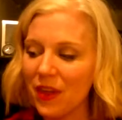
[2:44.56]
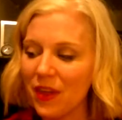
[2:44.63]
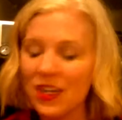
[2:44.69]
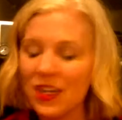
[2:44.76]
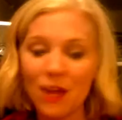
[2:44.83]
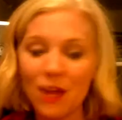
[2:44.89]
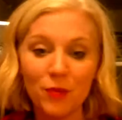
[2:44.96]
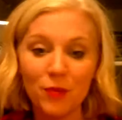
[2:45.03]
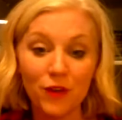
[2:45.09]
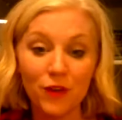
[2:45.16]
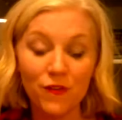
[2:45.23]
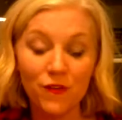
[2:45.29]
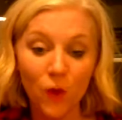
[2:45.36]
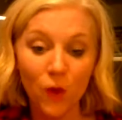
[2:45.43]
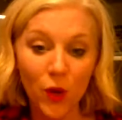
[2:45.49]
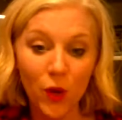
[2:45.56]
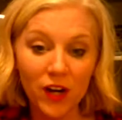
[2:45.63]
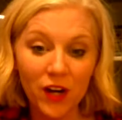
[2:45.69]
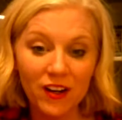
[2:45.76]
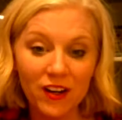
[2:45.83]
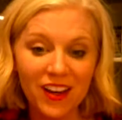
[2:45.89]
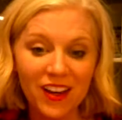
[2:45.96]
Number
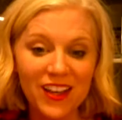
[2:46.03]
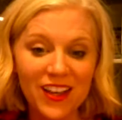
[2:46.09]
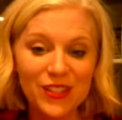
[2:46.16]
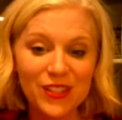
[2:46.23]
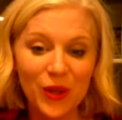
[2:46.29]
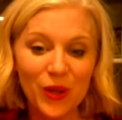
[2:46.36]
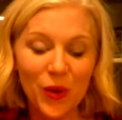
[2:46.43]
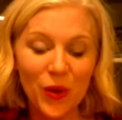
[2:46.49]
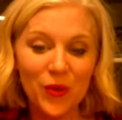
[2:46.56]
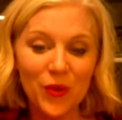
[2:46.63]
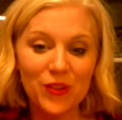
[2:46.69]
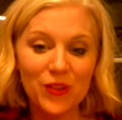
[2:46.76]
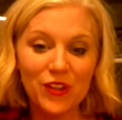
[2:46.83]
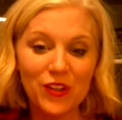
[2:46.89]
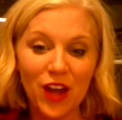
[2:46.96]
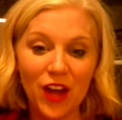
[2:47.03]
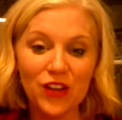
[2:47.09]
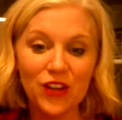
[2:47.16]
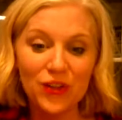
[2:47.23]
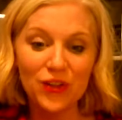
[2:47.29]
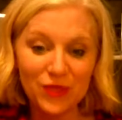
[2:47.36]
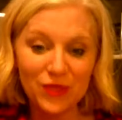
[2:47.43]
4, so
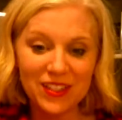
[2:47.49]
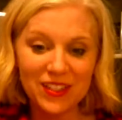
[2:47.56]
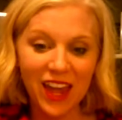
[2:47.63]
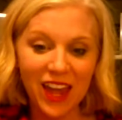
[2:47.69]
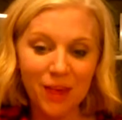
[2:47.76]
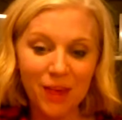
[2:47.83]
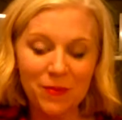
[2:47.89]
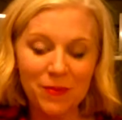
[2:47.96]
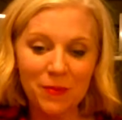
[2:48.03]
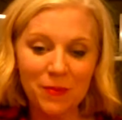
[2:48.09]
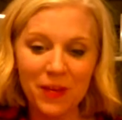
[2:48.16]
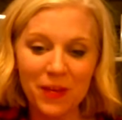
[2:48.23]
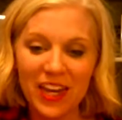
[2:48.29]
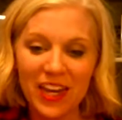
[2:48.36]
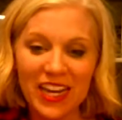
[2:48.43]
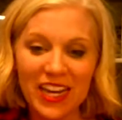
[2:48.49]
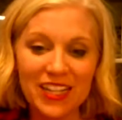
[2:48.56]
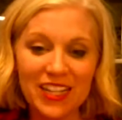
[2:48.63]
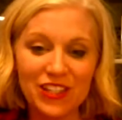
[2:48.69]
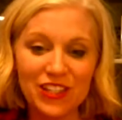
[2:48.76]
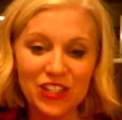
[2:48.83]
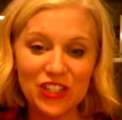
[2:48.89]
a new step, but it
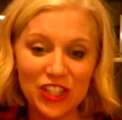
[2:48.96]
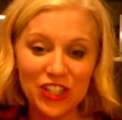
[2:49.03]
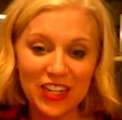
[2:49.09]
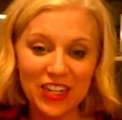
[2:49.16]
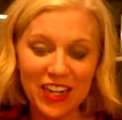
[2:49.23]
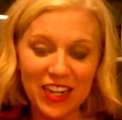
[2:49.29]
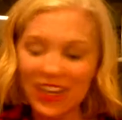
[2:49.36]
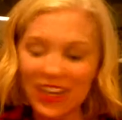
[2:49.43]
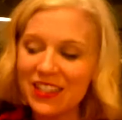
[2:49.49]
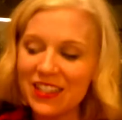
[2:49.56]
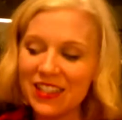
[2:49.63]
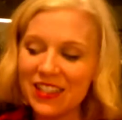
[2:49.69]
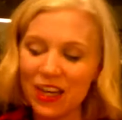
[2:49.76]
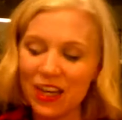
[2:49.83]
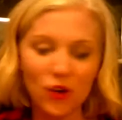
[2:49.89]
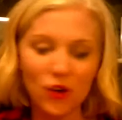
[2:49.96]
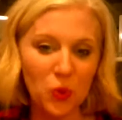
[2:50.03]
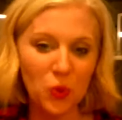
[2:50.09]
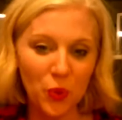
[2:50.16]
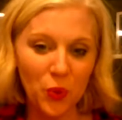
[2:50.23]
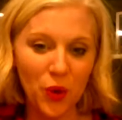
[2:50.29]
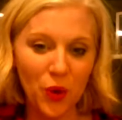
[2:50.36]
is genius. It'll
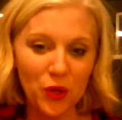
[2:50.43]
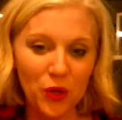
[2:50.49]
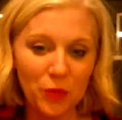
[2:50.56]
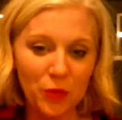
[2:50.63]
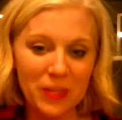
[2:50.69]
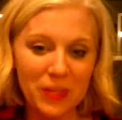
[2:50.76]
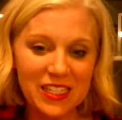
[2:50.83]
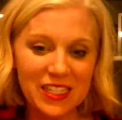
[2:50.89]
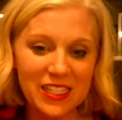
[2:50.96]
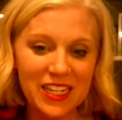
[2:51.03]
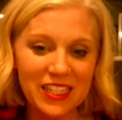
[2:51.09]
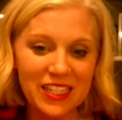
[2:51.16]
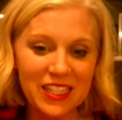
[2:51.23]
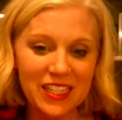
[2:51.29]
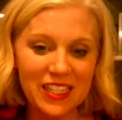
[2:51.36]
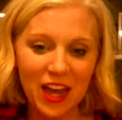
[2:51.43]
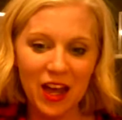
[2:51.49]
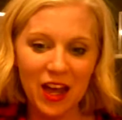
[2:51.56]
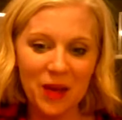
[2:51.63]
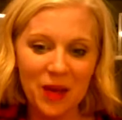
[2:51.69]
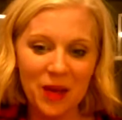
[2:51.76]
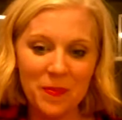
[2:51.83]
grow your business
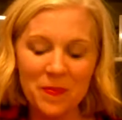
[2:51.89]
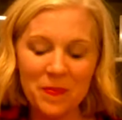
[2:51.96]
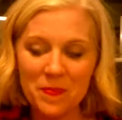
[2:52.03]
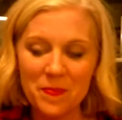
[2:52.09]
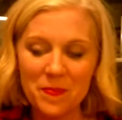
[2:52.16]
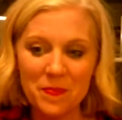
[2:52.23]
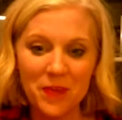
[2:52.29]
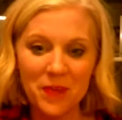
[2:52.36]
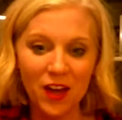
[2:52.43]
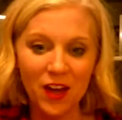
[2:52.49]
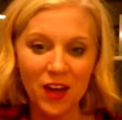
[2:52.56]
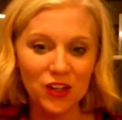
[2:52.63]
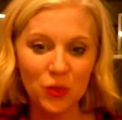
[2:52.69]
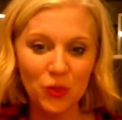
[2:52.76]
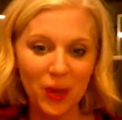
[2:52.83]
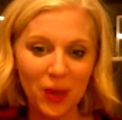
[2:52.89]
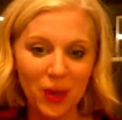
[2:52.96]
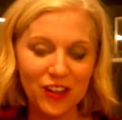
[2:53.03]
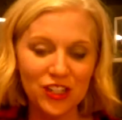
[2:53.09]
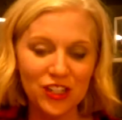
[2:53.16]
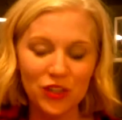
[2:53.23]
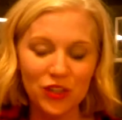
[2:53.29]
beyond your
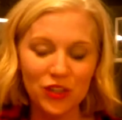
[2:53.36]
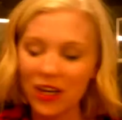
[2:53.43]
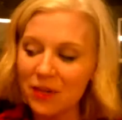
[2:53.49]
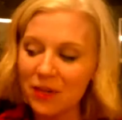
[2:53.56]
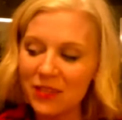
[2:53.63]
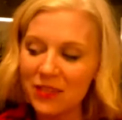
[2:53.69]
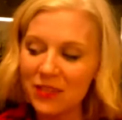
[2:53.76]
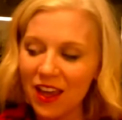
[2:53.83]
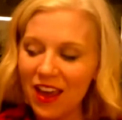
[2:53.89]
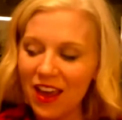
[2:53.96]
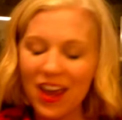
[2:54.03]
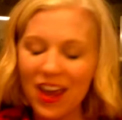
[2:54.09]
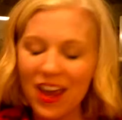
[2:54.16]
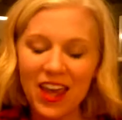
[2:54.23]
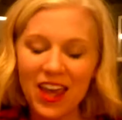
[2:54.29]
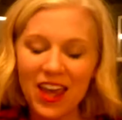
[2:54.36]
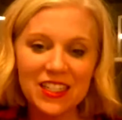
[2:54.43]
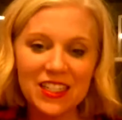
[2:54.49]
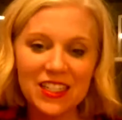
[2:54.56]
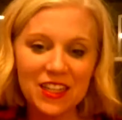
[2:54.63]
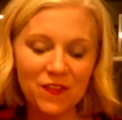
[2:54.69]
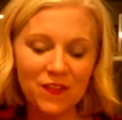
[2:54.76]
wildest dreams,
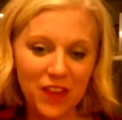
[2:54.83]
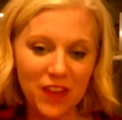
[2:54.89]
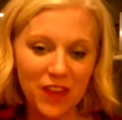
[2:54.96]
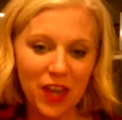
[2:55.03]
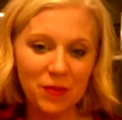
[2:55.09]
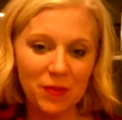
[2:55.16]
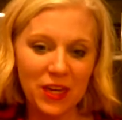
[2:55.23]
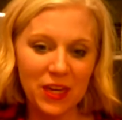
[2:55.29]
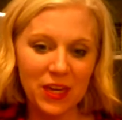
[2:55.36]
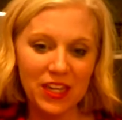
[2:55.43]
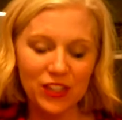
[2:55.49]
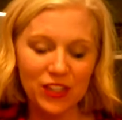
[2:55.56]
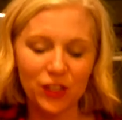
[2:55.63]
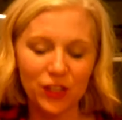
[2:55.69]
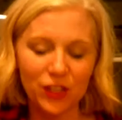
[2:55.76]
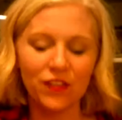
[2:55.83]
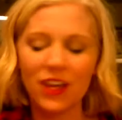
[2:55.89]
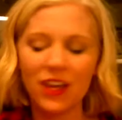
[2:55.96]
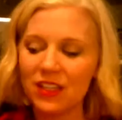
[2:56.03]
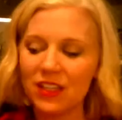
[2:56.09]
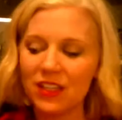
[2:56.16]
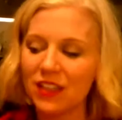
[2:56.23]
is the VIP
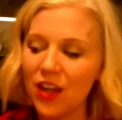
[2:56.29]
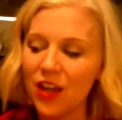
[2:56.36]
service.